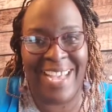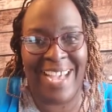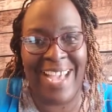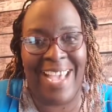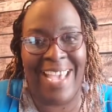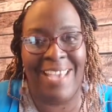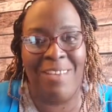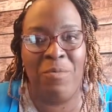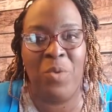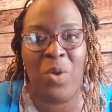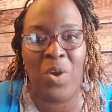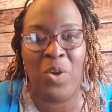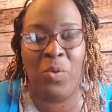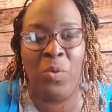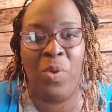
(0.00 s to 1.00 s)
I
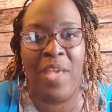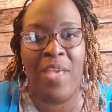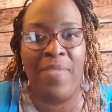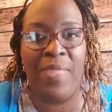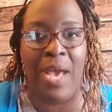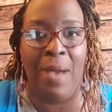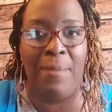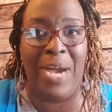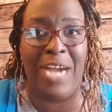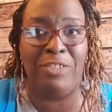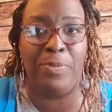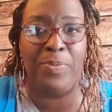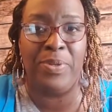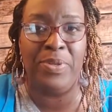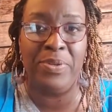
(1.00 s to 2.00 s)
work with um,
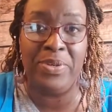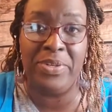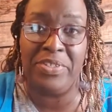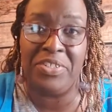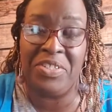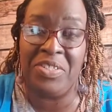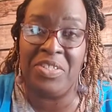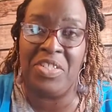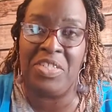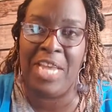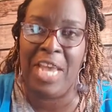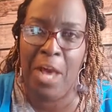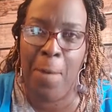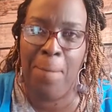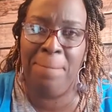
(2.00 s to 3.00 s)
entrepreneurs to just
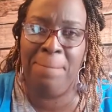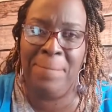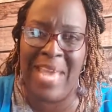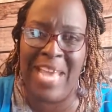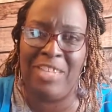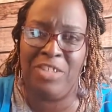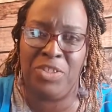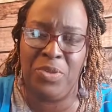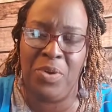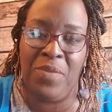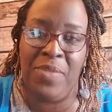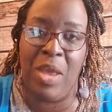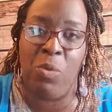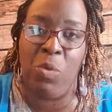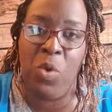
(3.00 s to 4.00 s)
help make sure
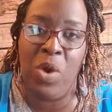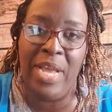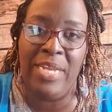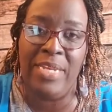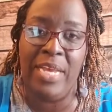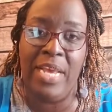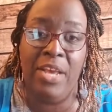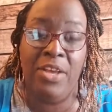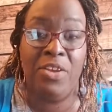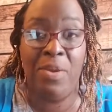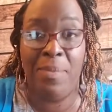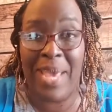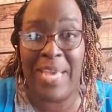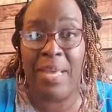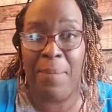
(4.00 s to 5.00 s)
that one,
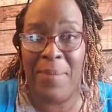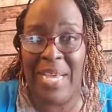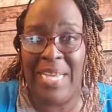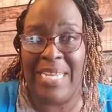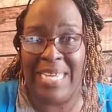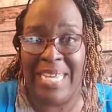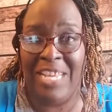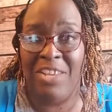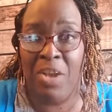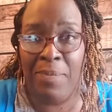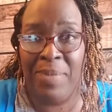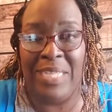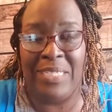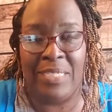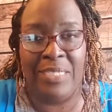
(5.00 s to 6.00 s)
you're making money in your
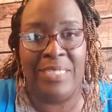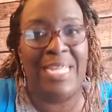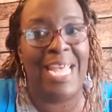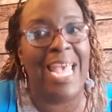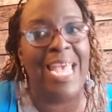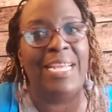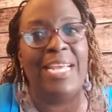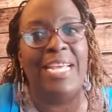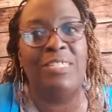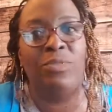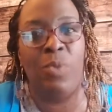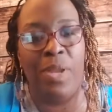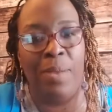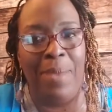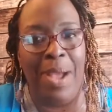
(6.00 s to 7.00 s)
business. That is
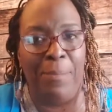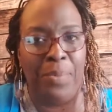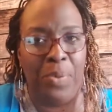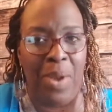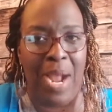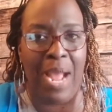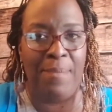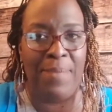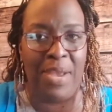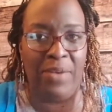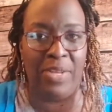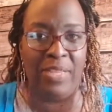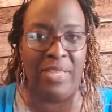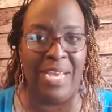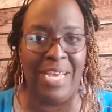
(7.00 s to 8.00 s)
one of my
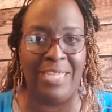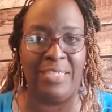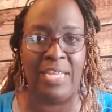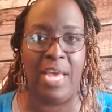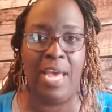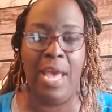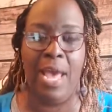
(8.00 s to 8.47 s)
primary things.